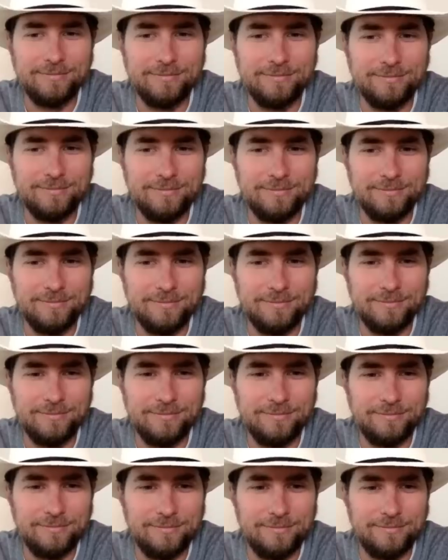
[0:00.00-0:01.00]

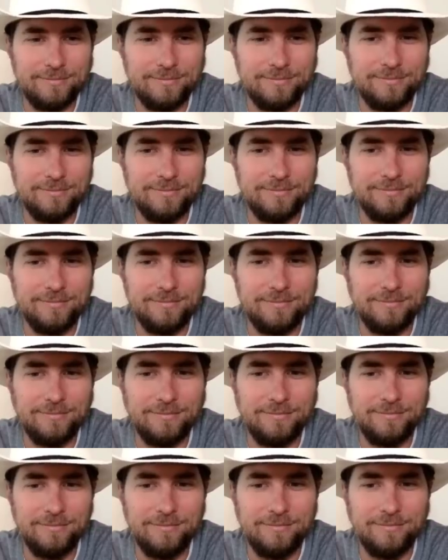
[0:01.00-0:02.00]

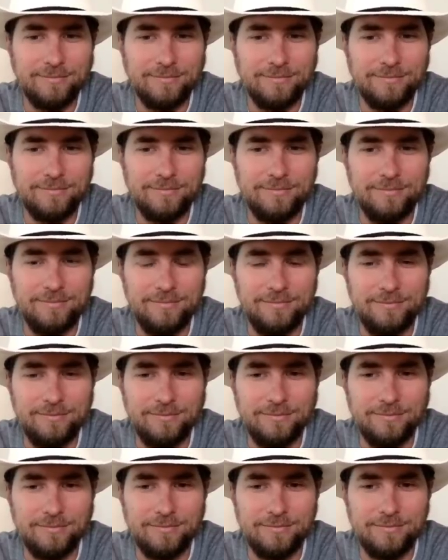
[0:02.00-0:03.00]

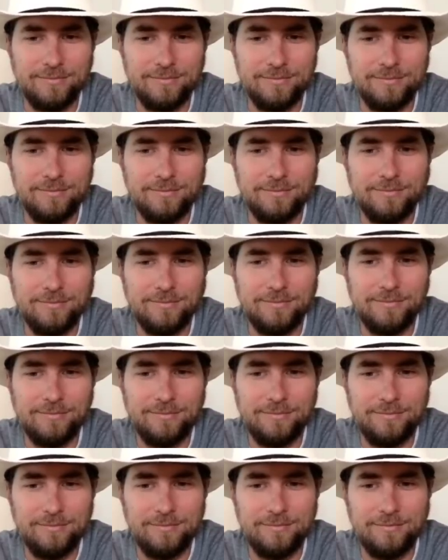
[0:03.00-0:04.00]

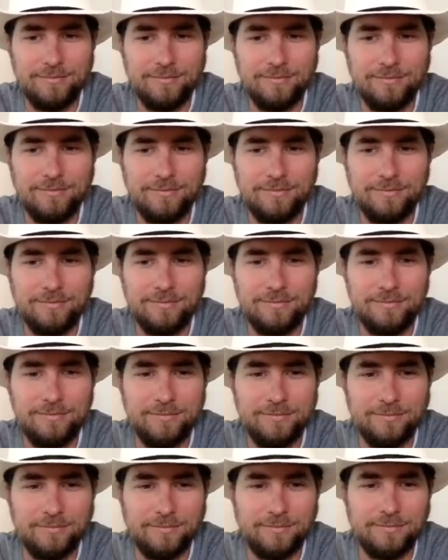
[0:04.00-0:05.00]

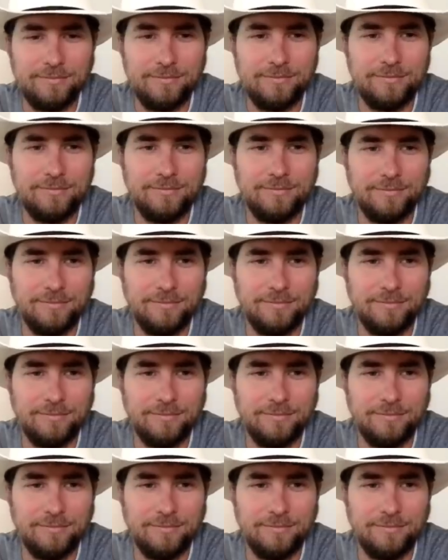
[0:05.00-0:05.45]
[no speech]